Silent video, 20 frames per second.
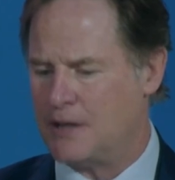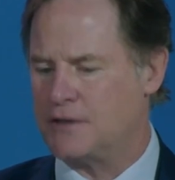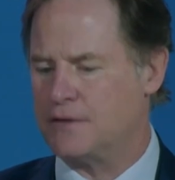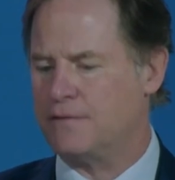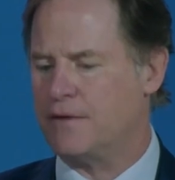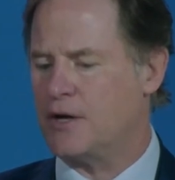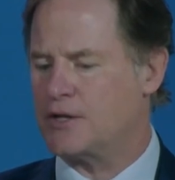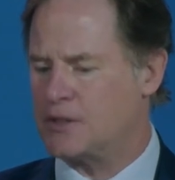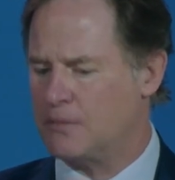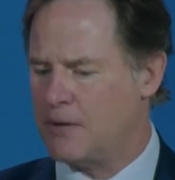
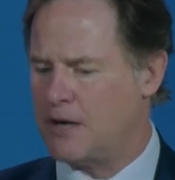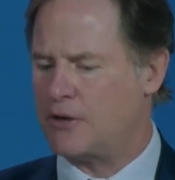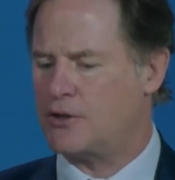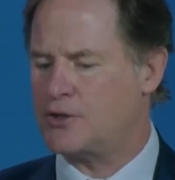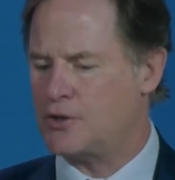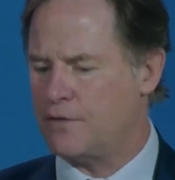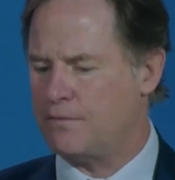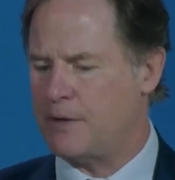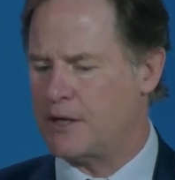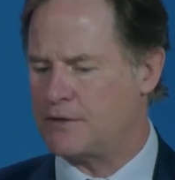metaverse, a
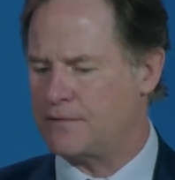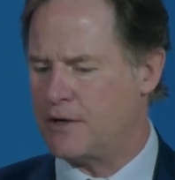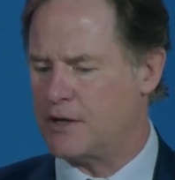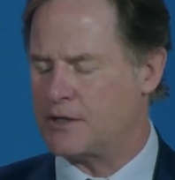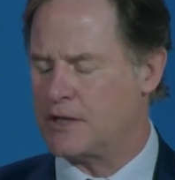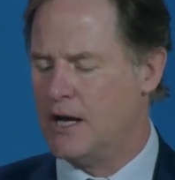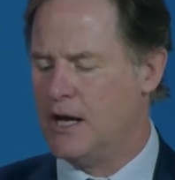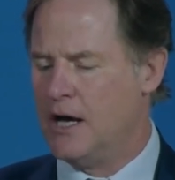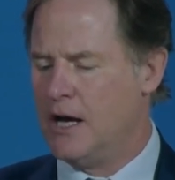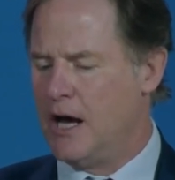Microsoft
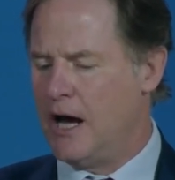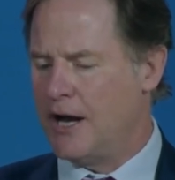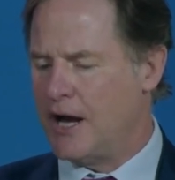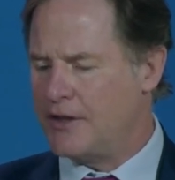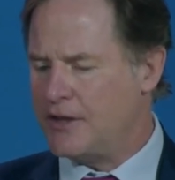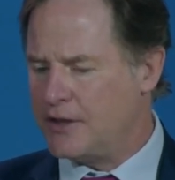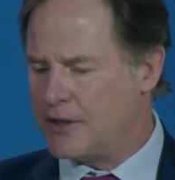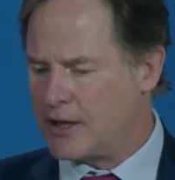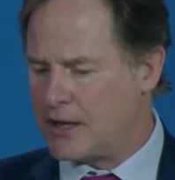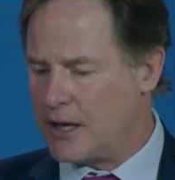metaverse. And
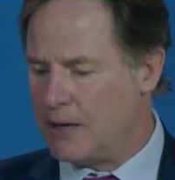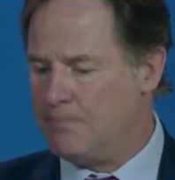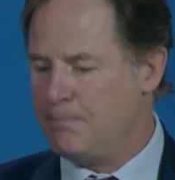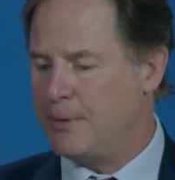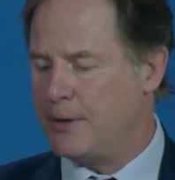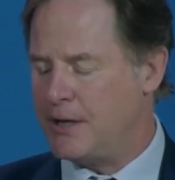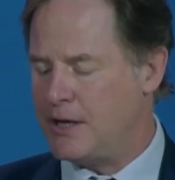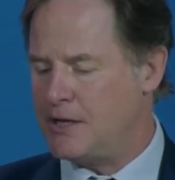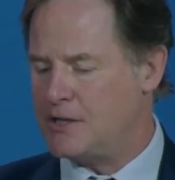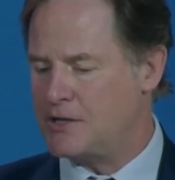I think the
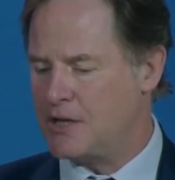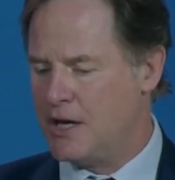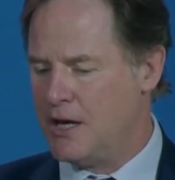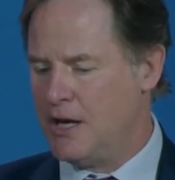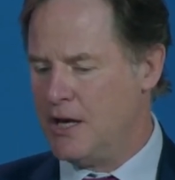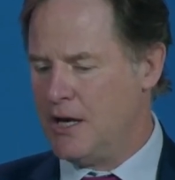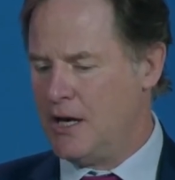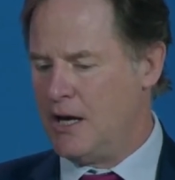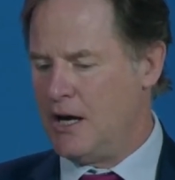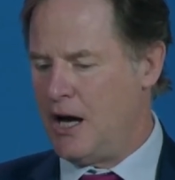companies
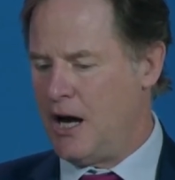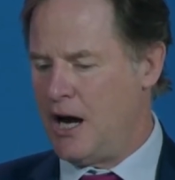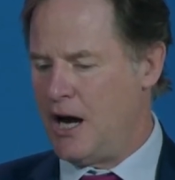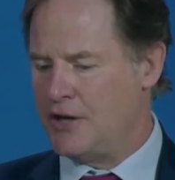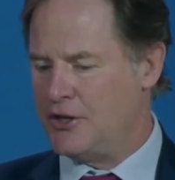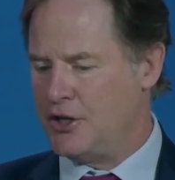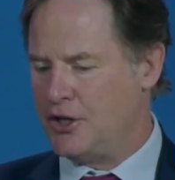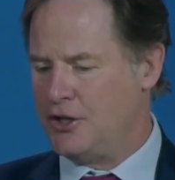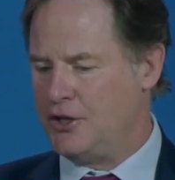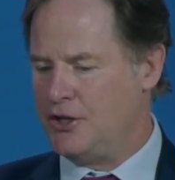
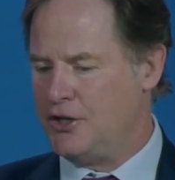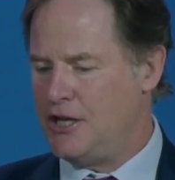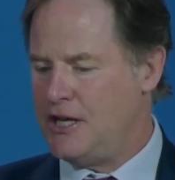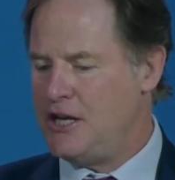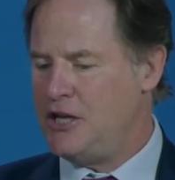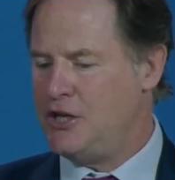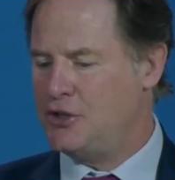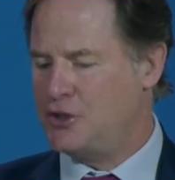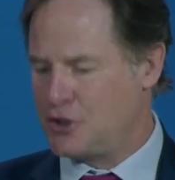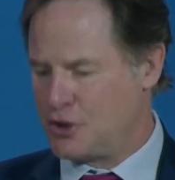either
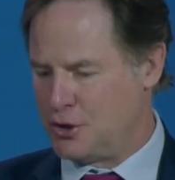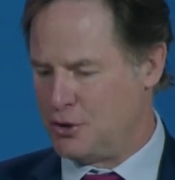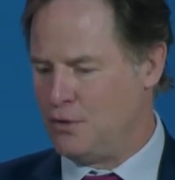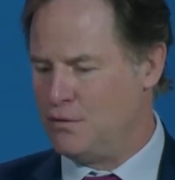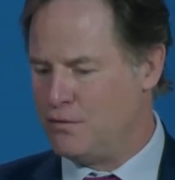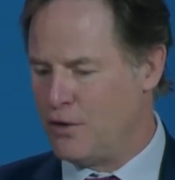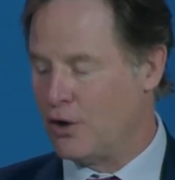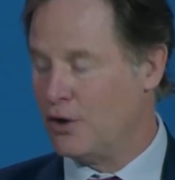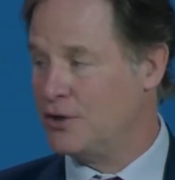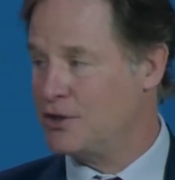need
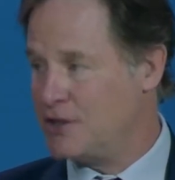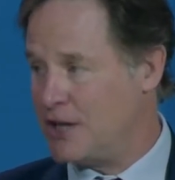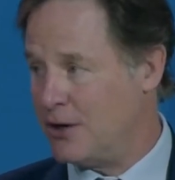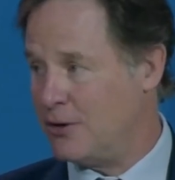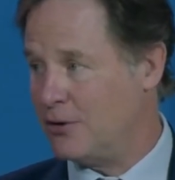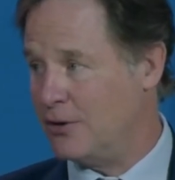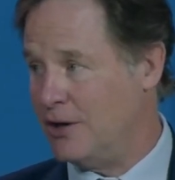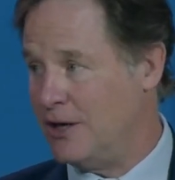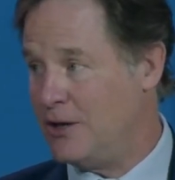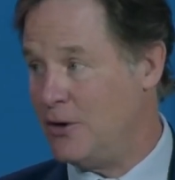to
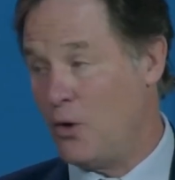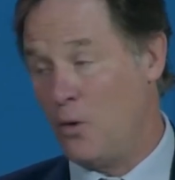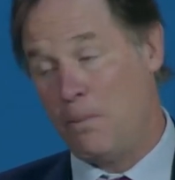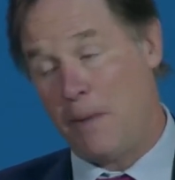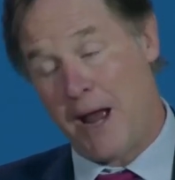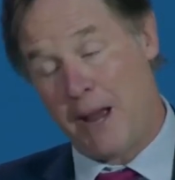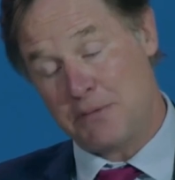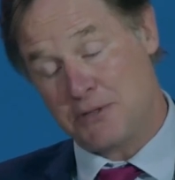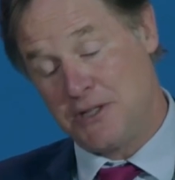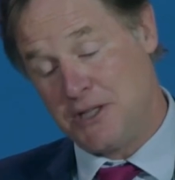voluntarily or
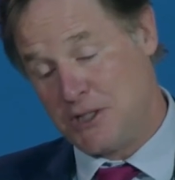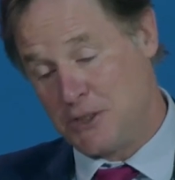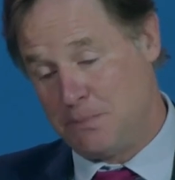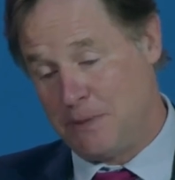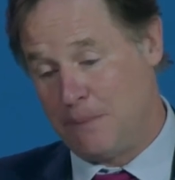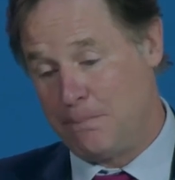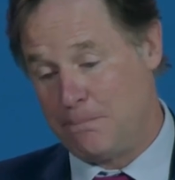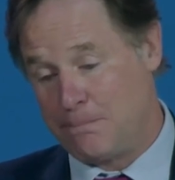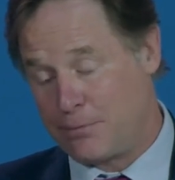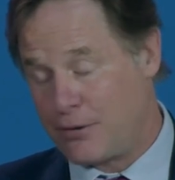perhaps need to
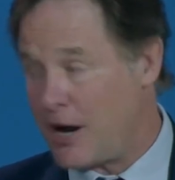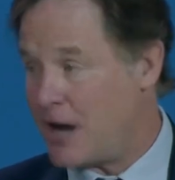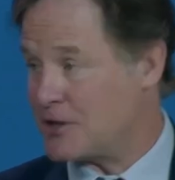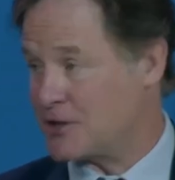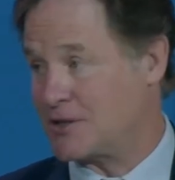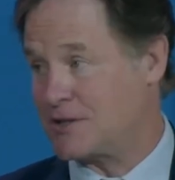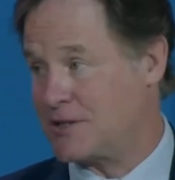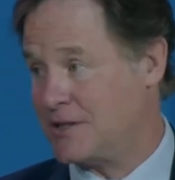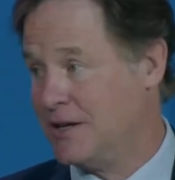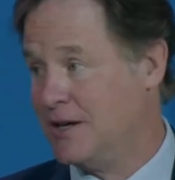be
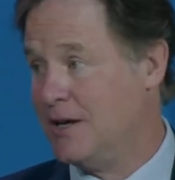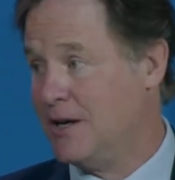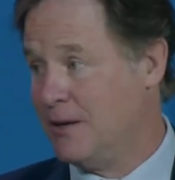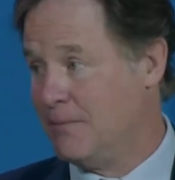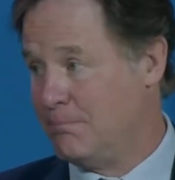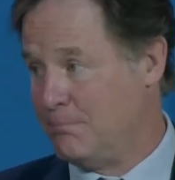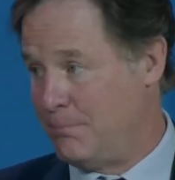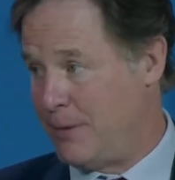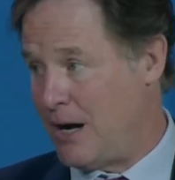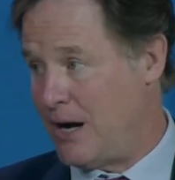pressed
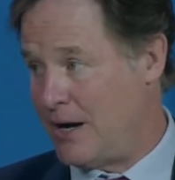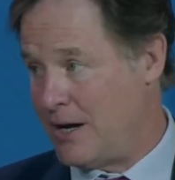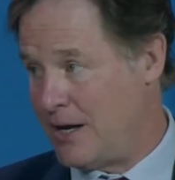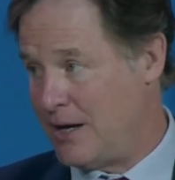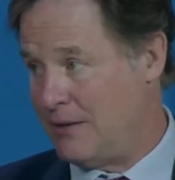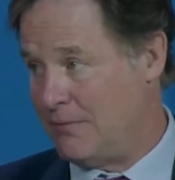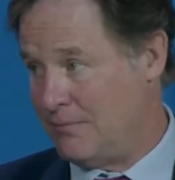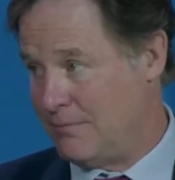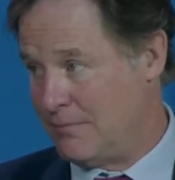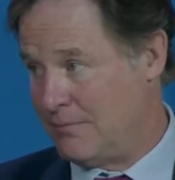mm-hmm.
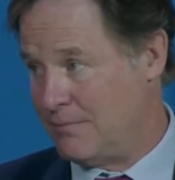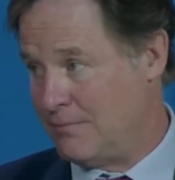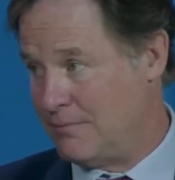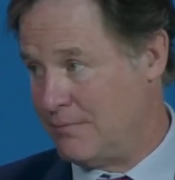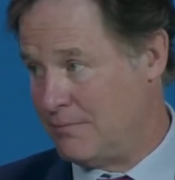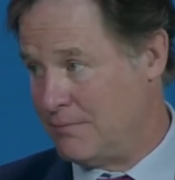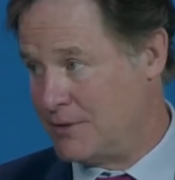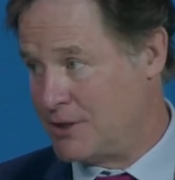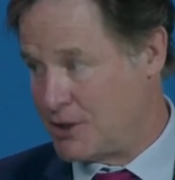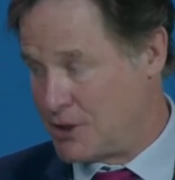by
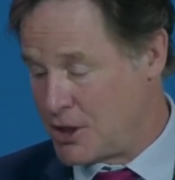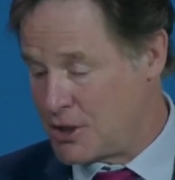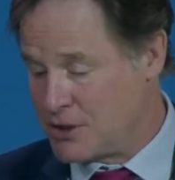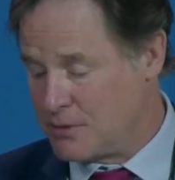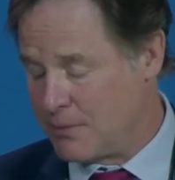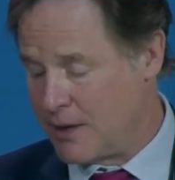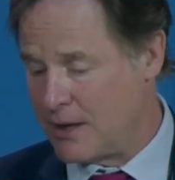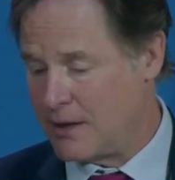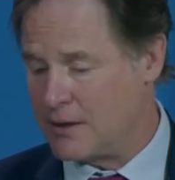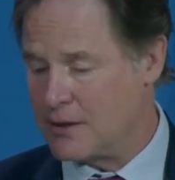
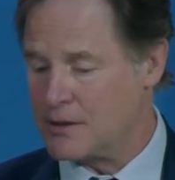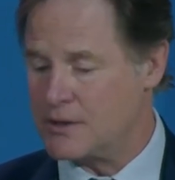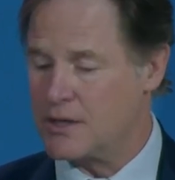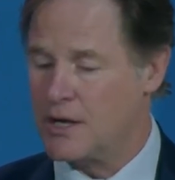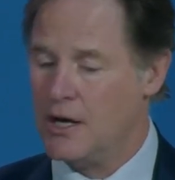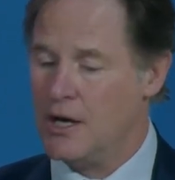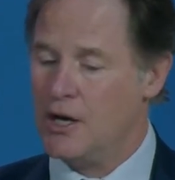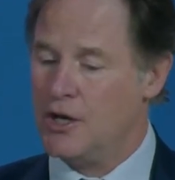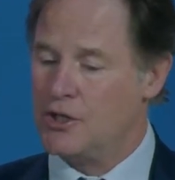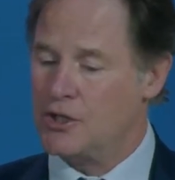decision
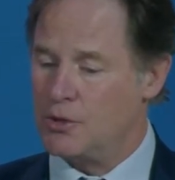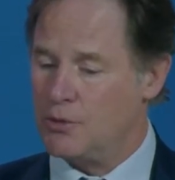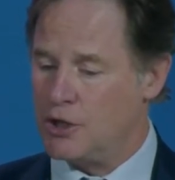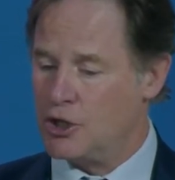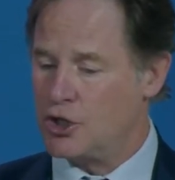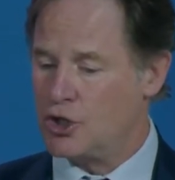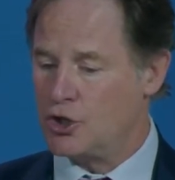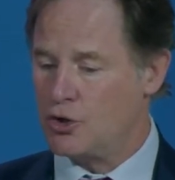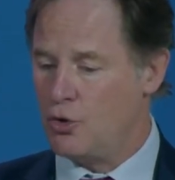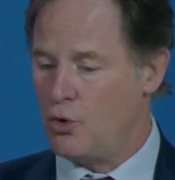makers mm-hmm. mm-hmm. to
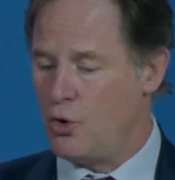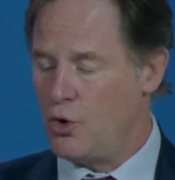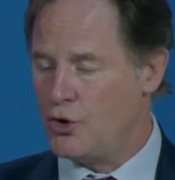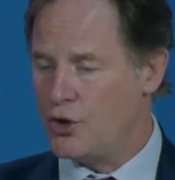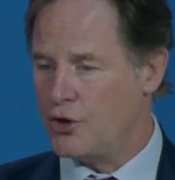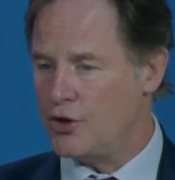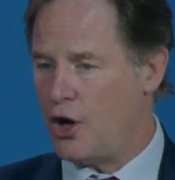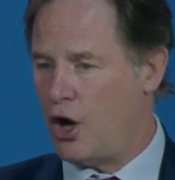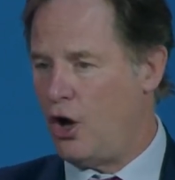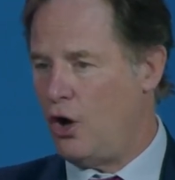ensure
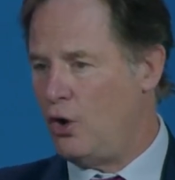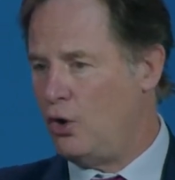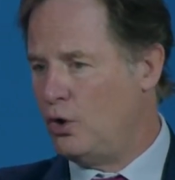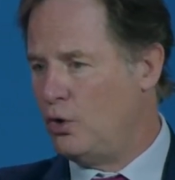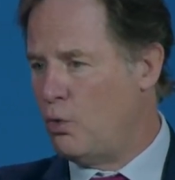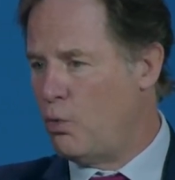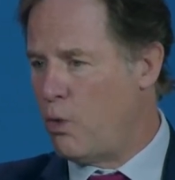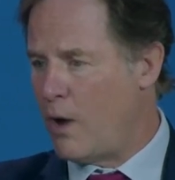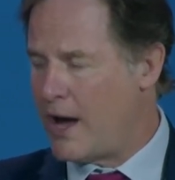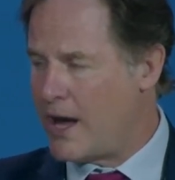that the
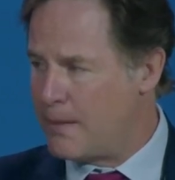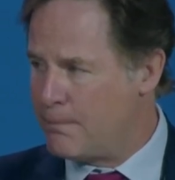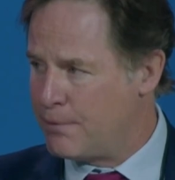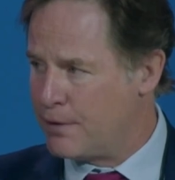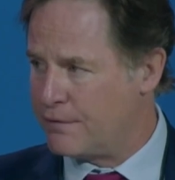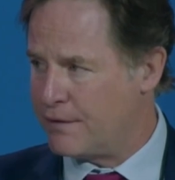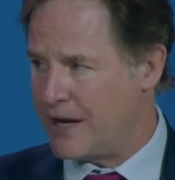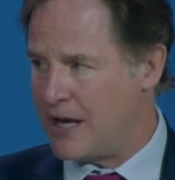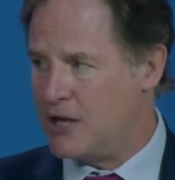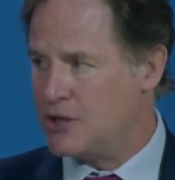whole
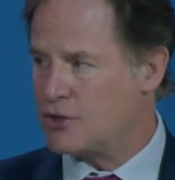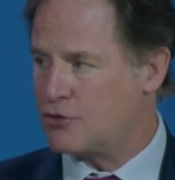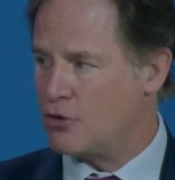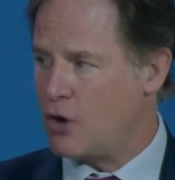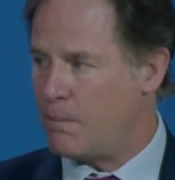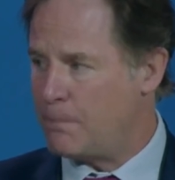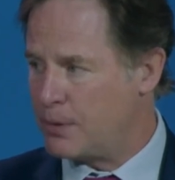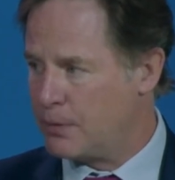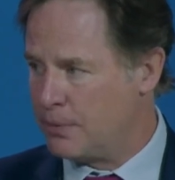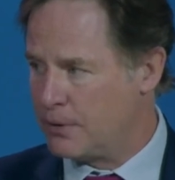web of
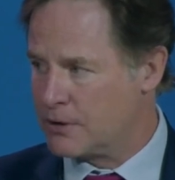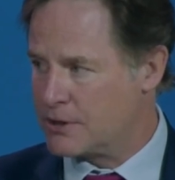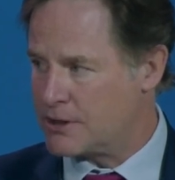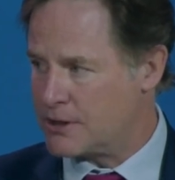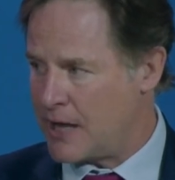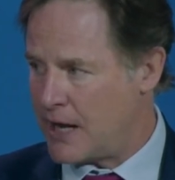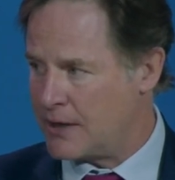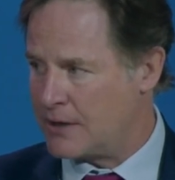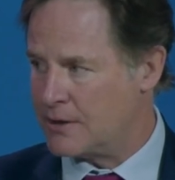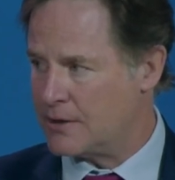interoperable
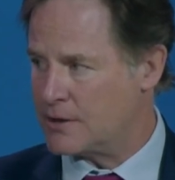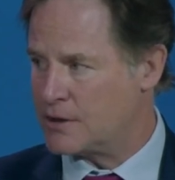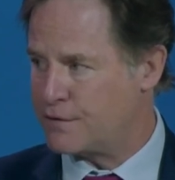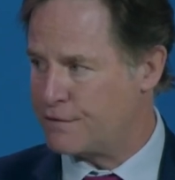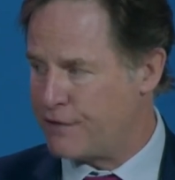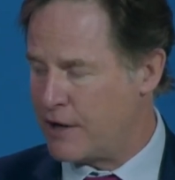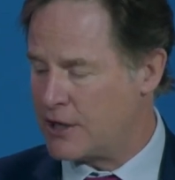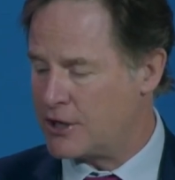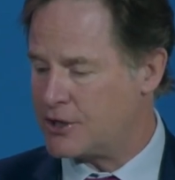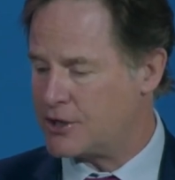standards
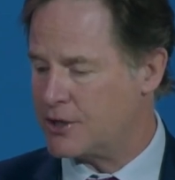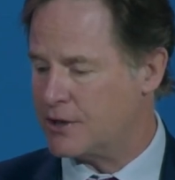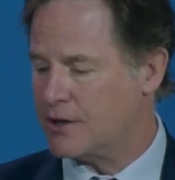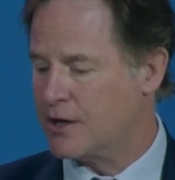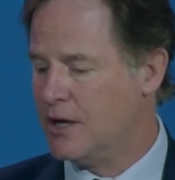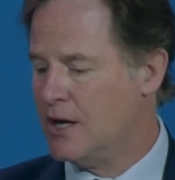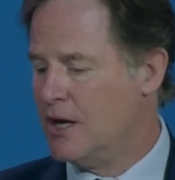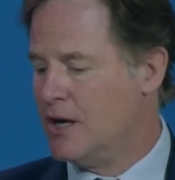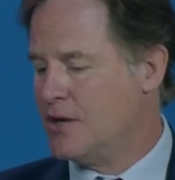function.